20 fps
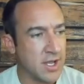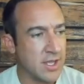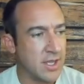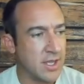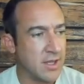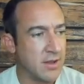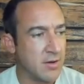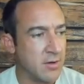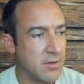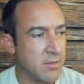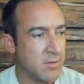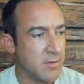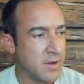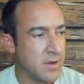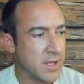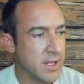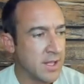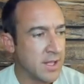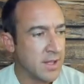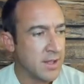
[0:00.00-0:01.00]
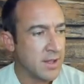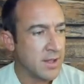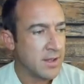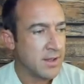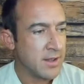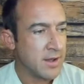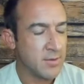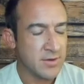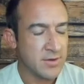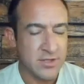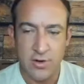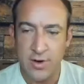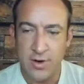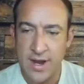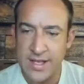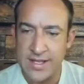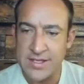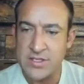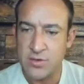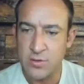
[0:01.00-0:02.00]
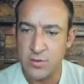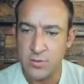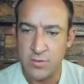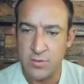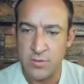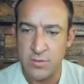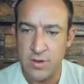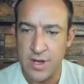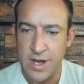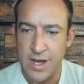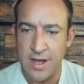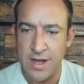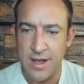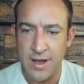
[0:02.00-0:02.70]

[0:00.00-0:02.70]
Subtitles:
I went to grad school.